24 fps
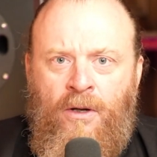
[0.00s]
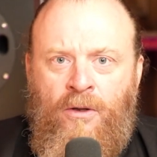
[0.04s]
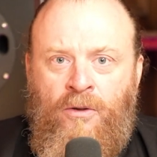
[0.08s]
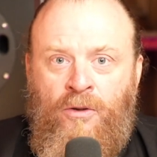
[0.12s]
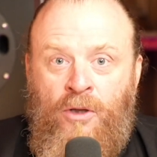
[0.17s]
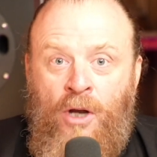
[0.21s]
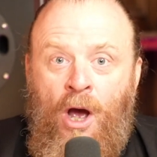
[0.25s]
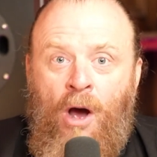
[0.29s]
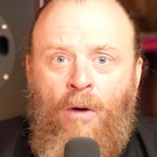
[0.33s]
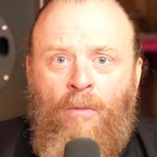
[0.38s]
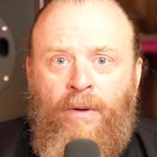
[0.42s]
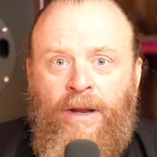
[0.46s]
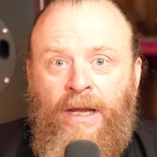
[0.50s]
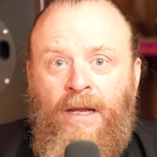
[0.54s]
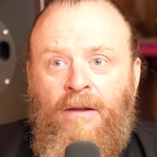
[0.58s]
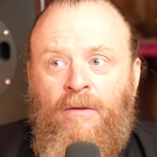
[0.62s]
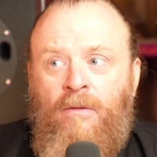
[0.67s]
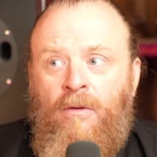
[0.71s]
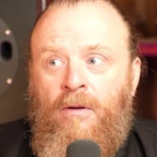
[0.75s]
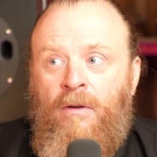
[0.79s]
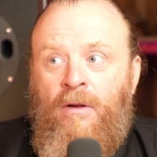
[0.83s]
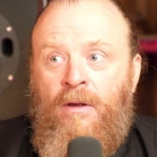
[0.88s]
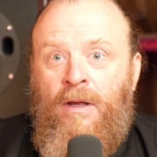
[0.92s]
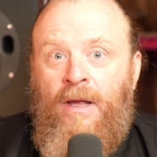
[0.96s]

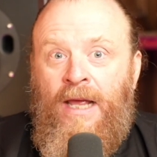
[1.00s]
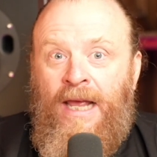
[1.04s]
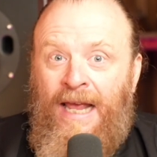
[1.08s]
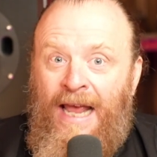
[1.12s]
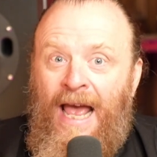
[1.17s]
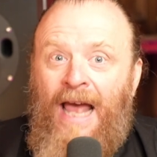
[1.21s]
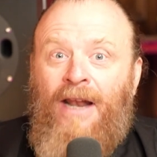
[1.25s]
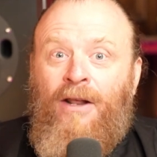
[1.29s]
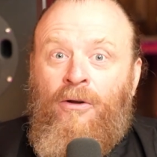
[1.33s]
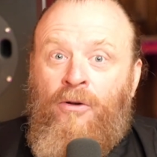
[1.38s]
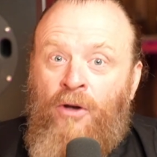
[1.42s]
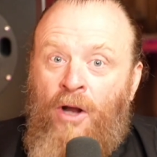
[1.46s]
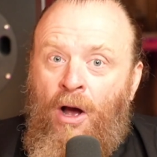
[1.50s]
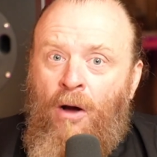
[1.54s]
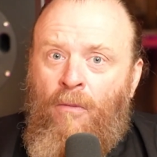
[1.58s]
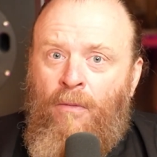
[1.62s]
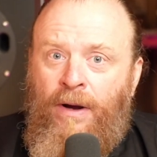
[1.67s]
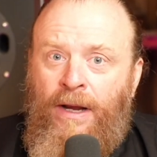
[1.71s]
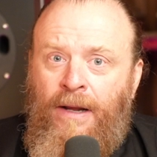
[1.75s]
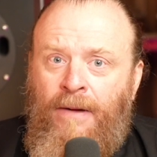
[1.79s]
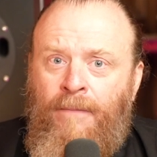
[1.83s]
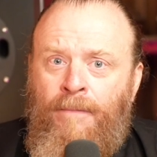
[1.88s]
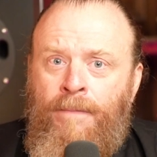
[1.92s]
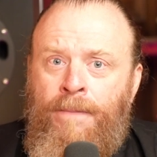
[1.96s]
knowing, he had a
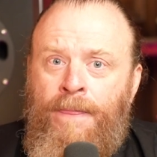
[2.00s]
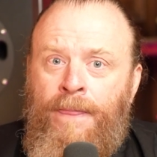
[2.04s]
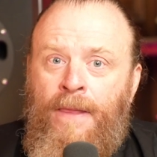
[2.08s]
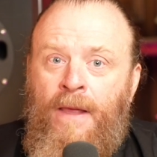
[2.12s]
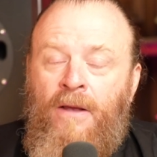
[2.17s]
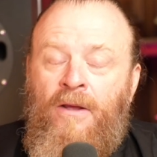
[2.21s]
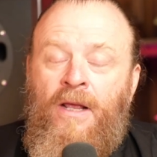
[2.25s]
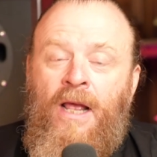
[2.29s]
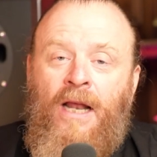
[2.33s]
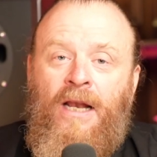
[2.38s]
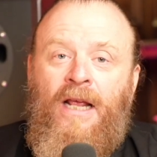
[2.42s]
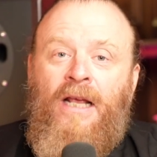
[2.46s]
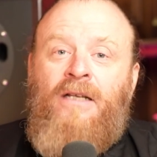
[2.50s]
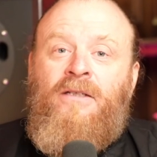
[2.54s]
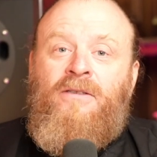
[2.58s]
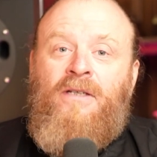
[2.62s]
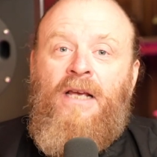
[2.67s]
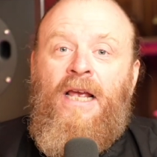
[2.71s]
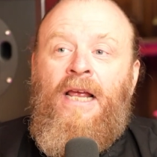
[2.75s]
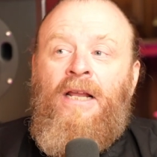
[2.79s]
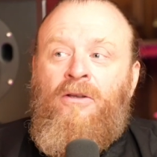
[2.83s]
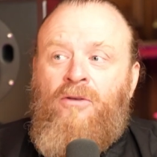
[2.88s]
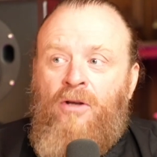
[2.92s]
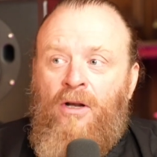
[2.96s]
knowing, yet his
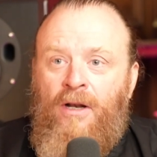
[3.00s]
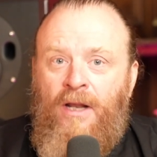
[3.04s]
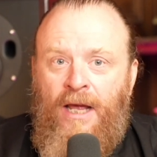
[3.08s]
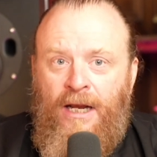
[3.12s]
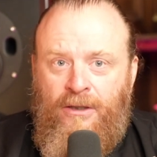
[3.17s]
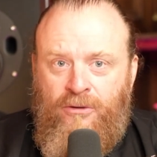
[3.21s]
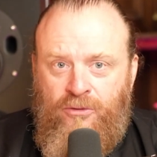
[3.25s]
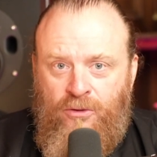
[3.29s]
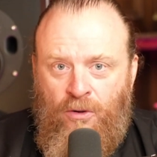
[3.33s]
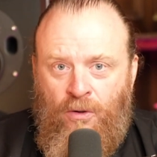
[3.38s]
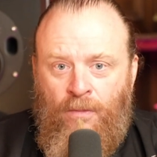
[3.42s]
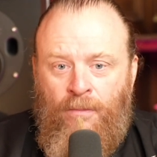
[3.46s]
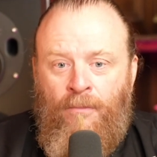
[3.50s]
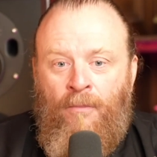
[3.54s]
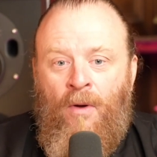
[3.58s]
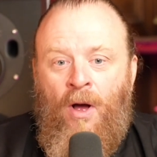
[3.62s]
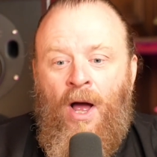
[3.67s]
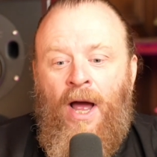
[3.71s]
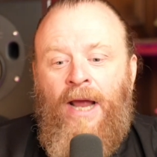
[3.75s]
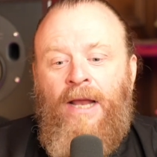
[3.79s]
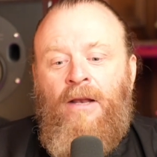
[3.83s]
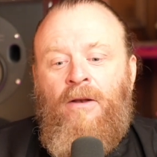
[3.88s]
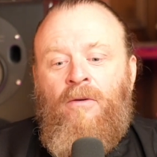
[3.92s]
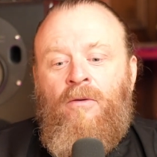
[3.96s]
intellectual
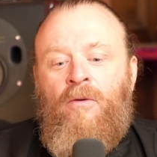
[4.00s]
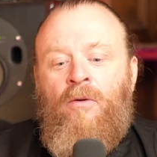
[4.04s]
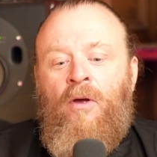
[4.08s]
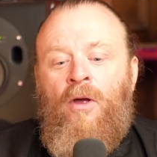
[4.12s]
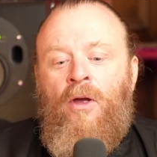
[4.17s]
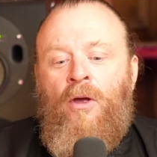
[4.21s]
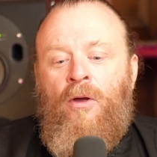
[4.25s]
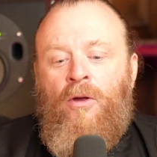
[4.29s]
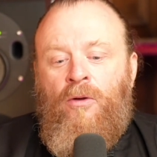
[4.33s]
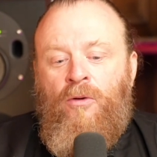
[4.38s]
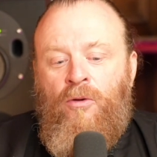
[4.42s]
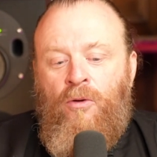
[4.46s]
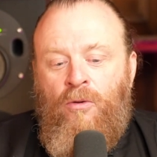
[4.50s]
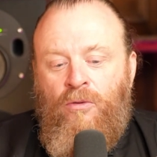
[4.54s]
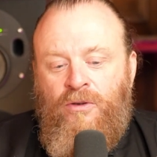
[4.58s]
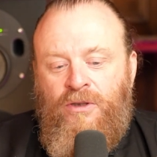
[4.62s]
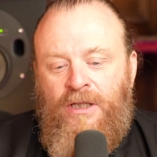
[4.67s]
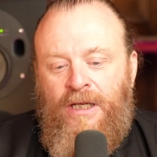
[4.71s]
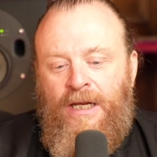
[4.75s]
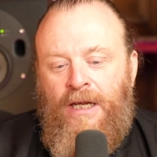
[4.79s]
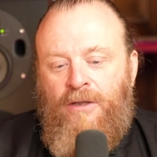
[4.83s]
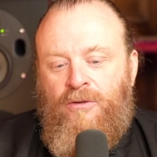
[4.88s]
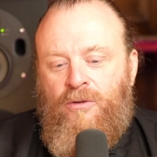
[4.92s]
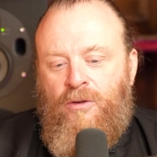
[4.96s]
mind,
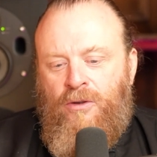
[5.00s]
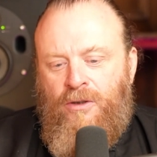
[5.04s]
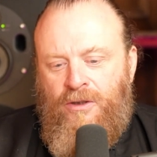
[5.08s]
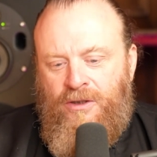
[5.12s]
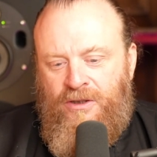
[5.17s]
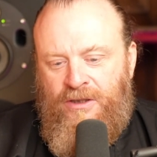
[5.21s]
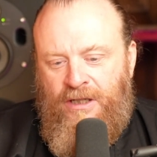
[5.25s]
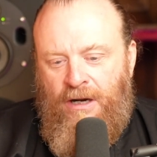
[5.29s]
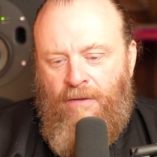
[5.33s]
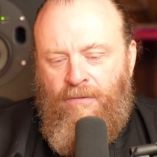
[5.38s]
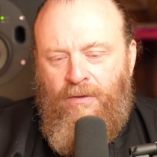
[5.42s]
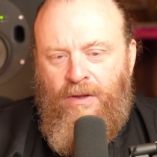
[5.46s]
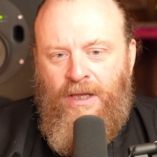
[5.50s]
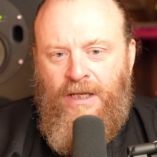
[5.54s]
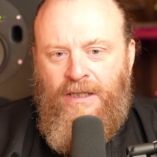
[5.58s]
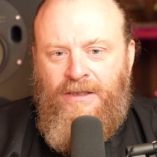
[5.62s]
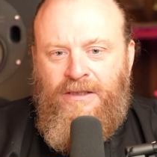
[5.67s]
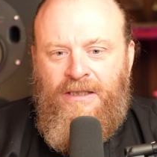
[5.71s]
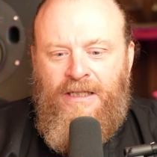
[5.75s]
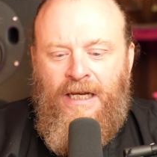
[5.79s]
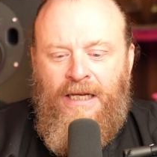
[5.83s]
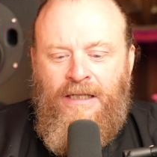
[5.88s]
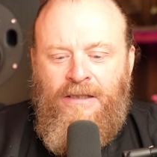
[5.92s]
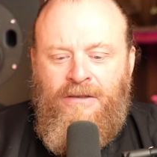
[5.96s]
using it to discover these
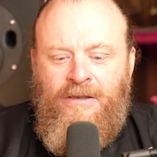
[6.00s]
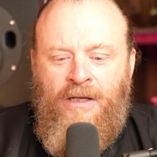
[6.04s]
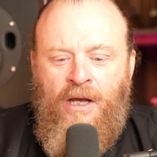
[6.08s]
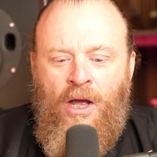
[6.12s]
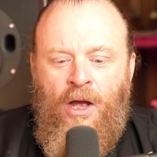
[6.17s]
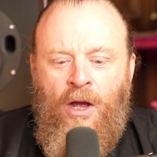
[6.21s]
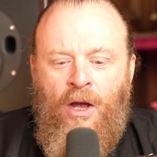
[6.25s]
things,